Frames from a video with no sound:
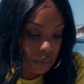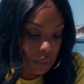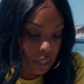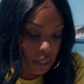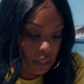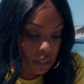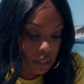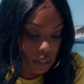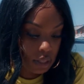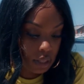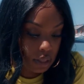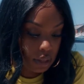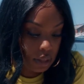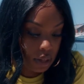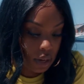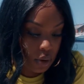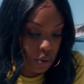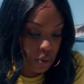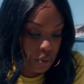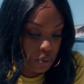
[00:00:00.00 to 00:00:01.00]
That's it,
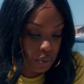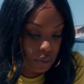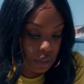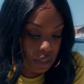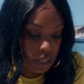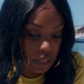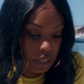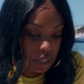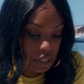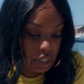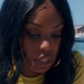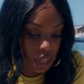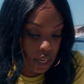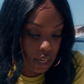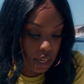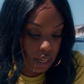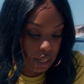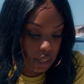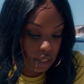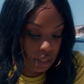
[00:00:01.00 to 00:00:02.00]
only the
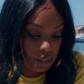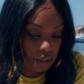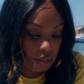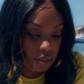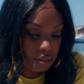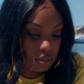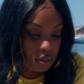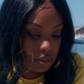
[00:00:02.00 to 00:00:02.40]
shine.